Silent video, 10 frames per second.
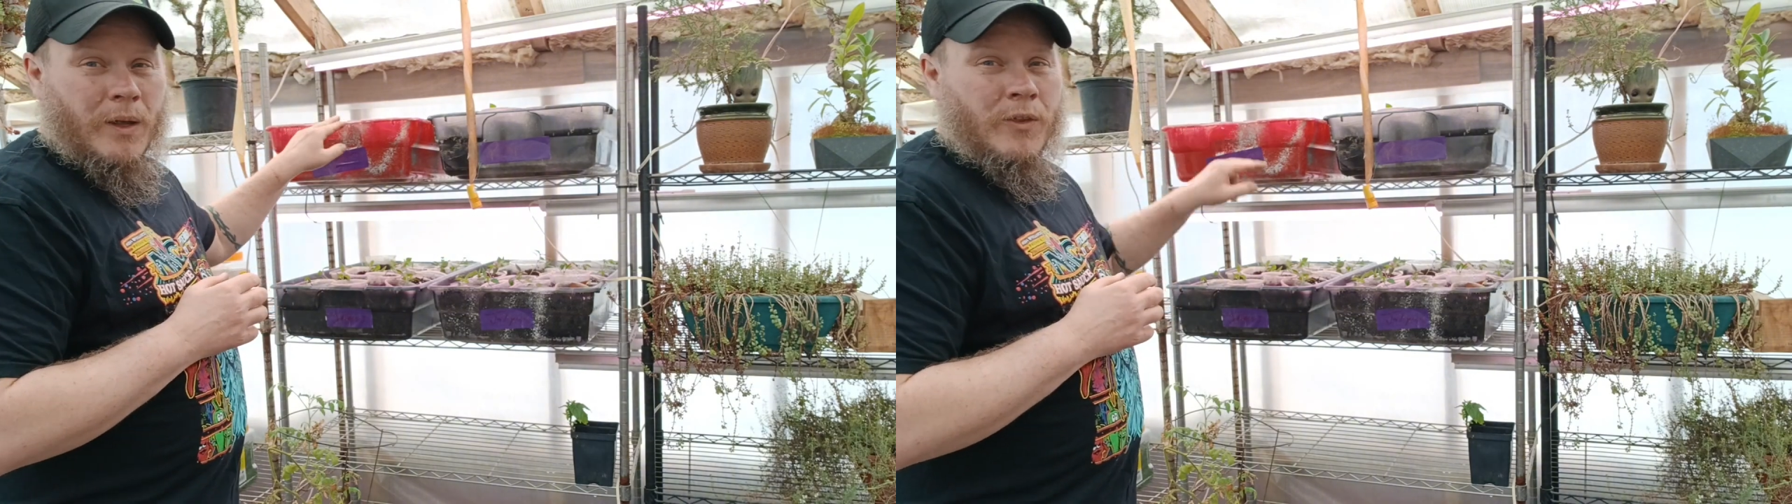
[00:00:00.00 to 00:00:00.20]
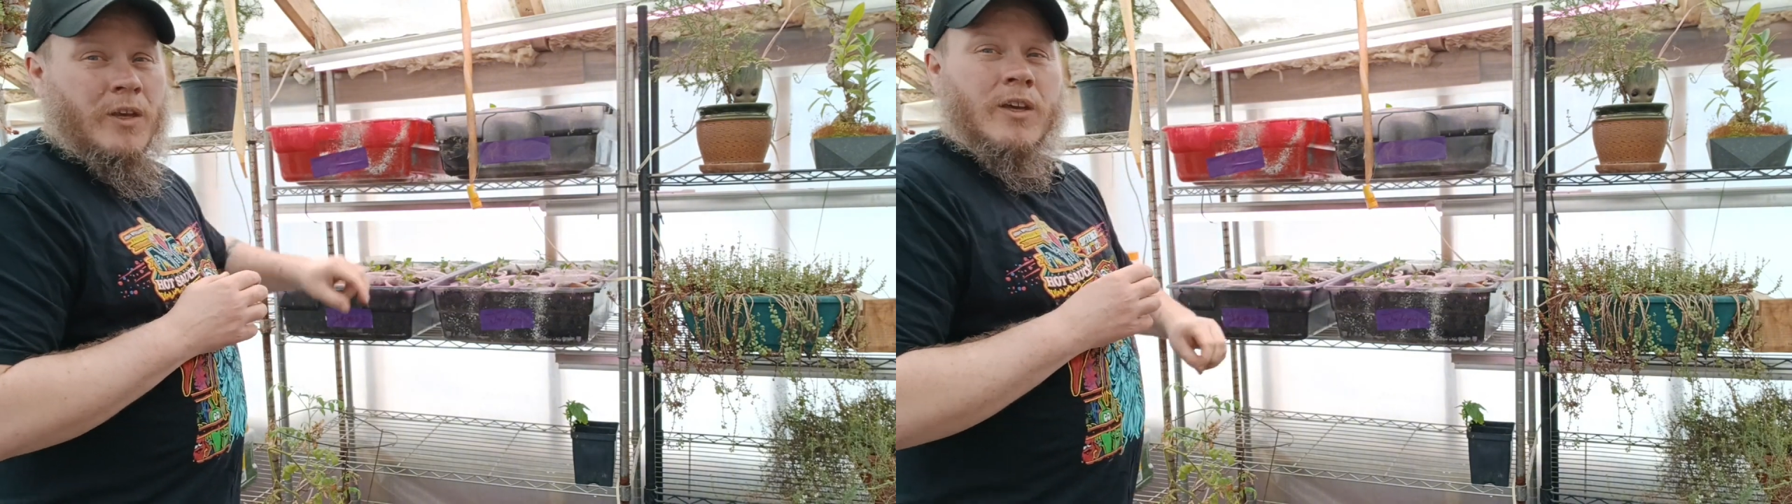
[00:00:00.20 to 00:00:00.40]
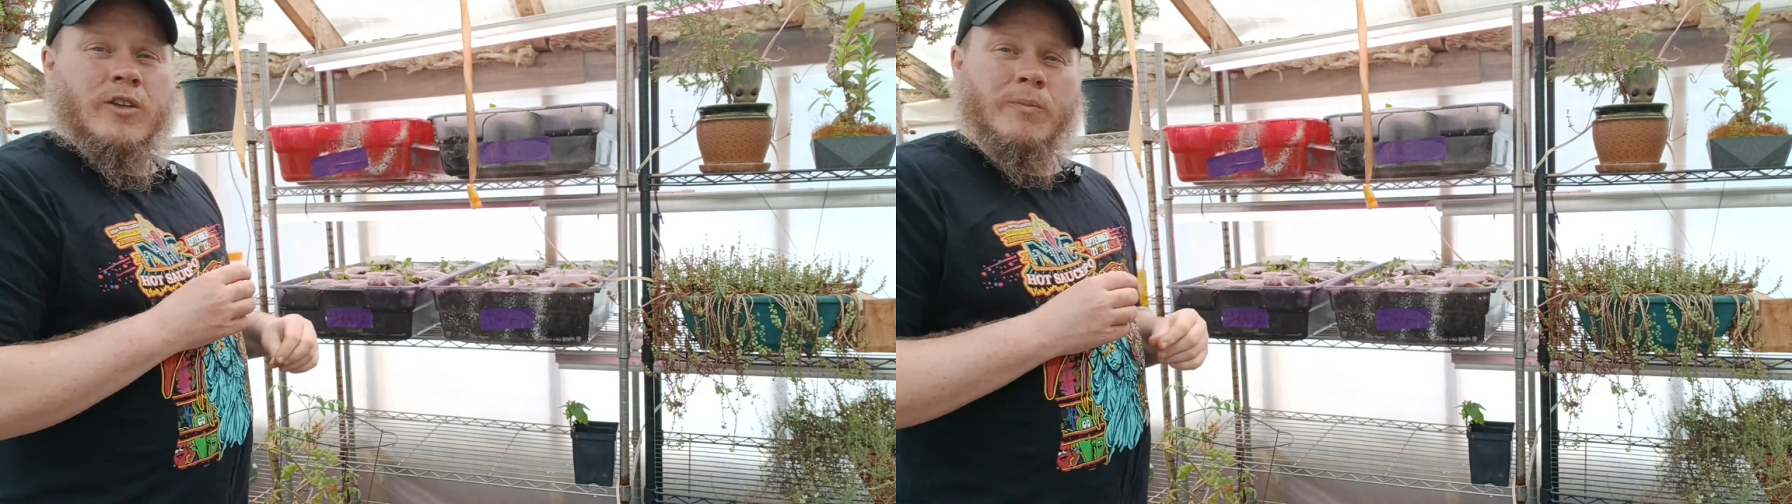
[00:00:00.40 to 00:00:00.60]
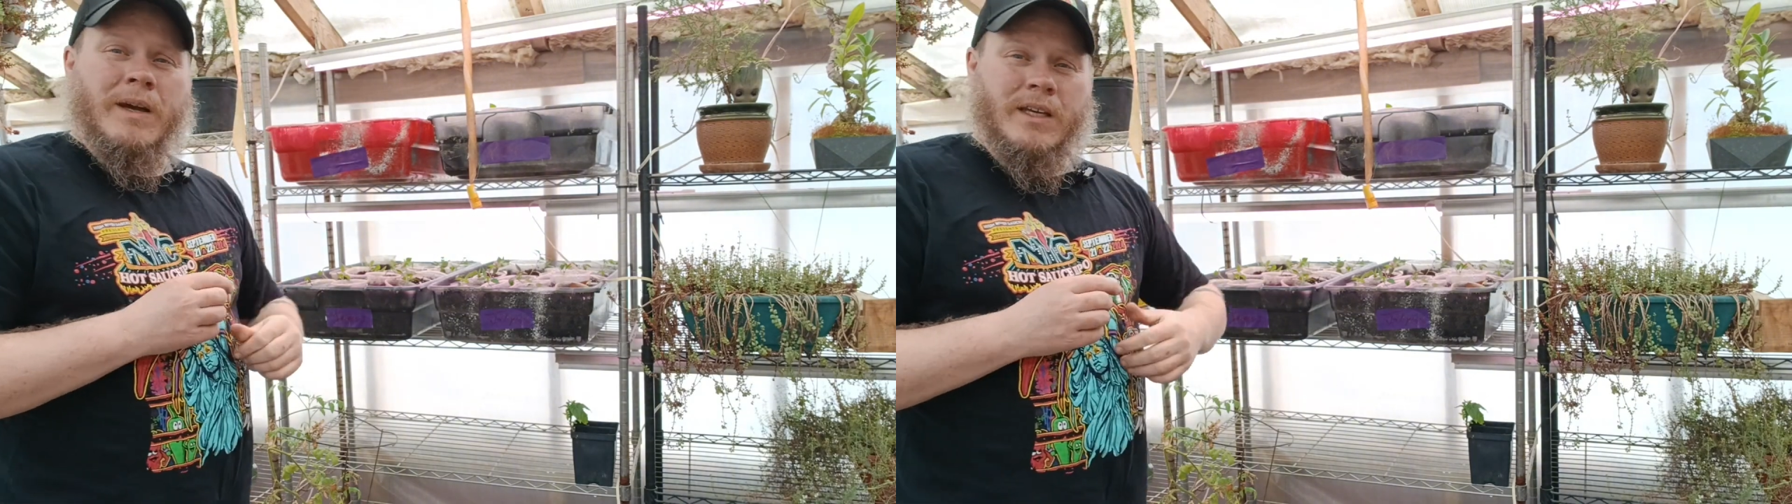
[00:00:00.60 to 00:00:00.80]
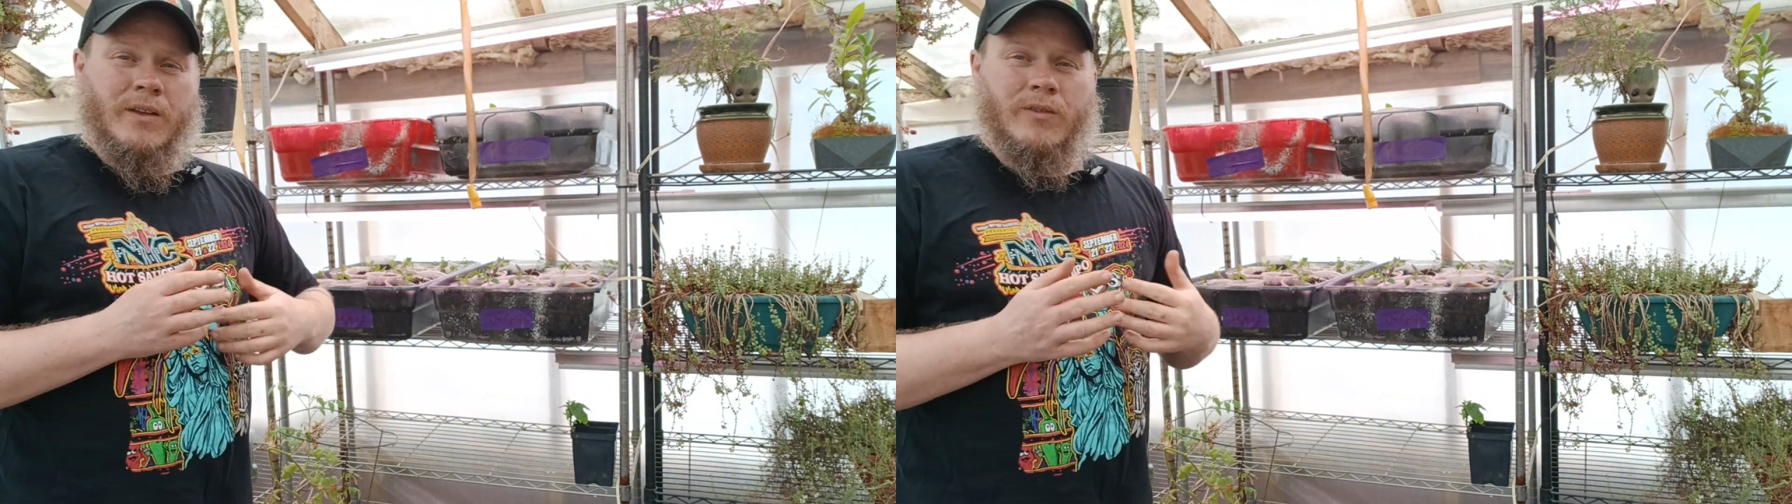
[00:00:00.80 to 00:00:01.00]
breath, you
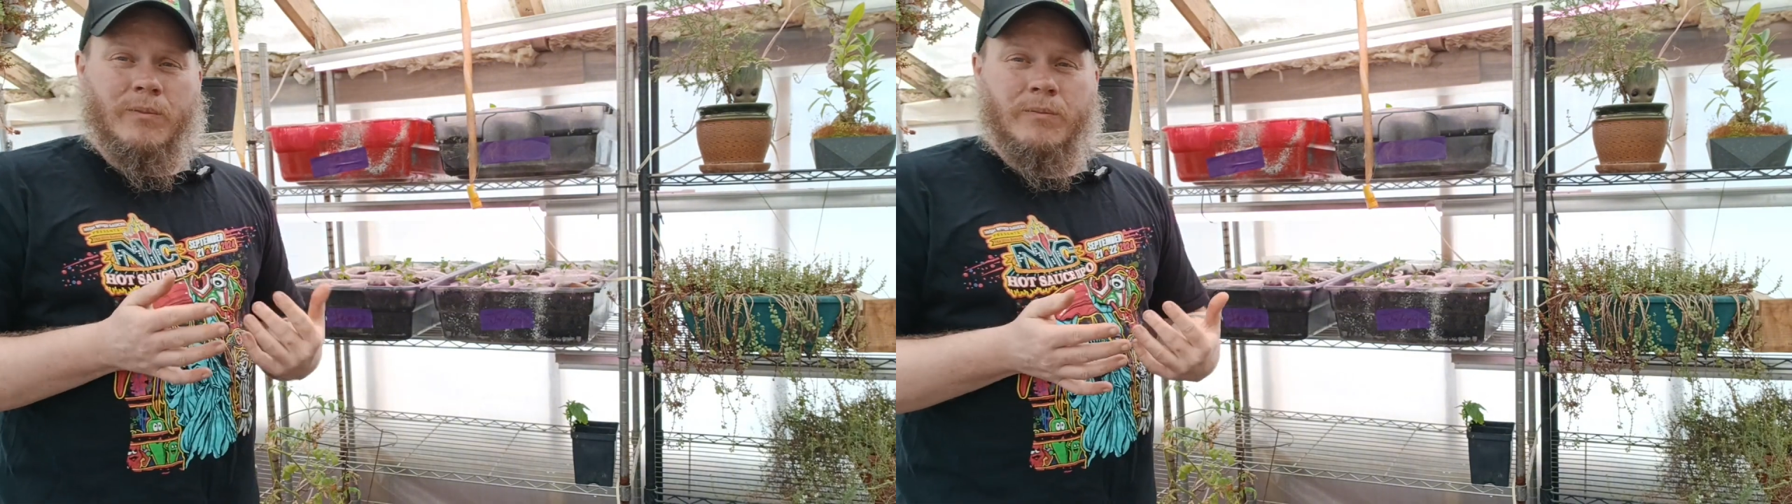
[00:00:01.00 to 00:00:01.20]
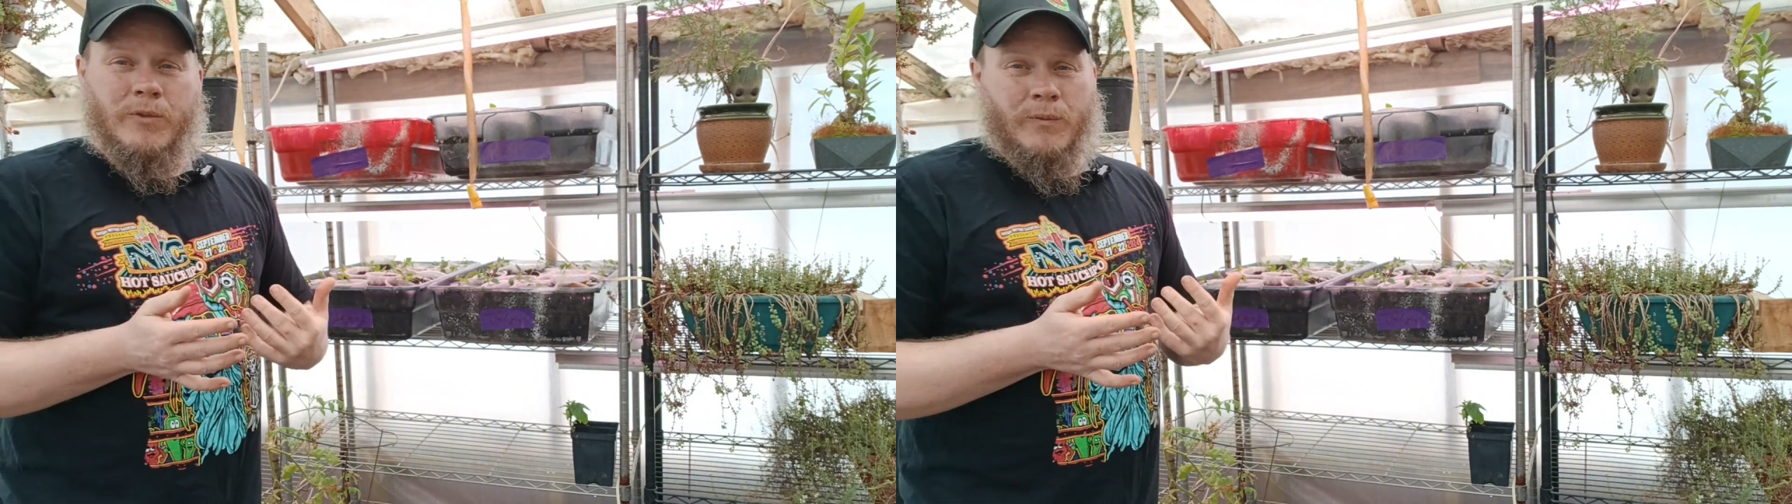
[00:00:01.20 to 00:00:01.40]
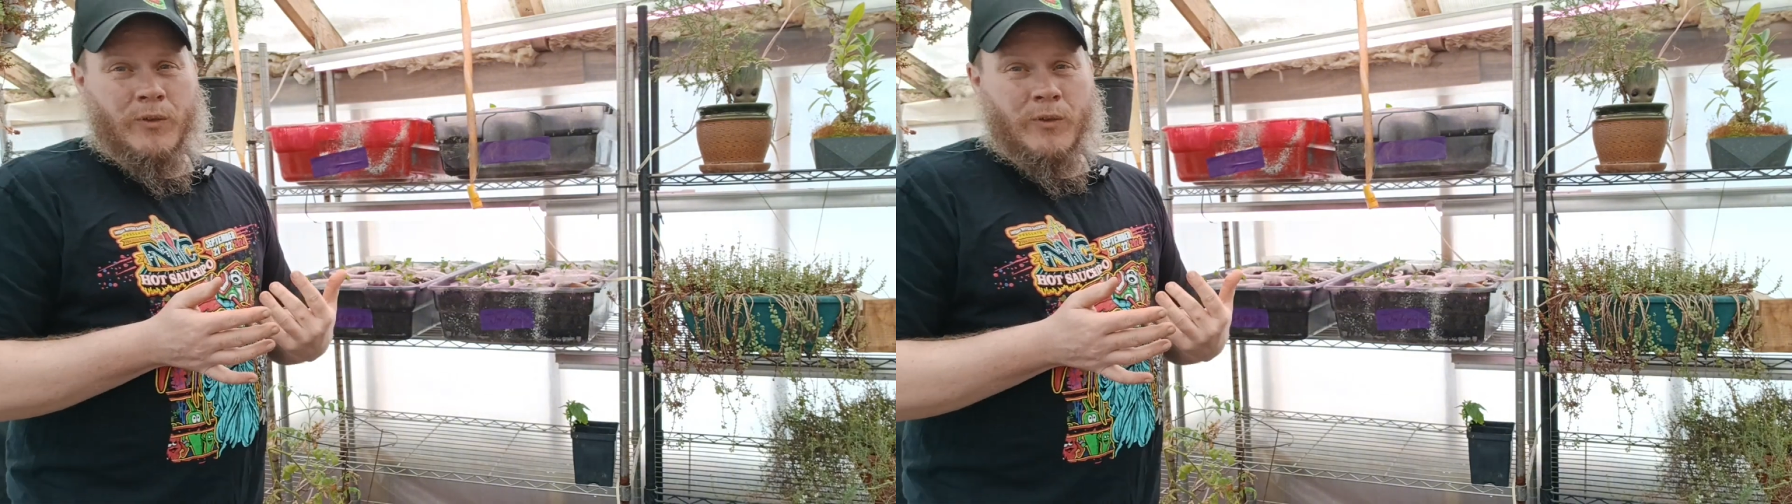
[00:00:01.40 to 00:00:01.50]
might get some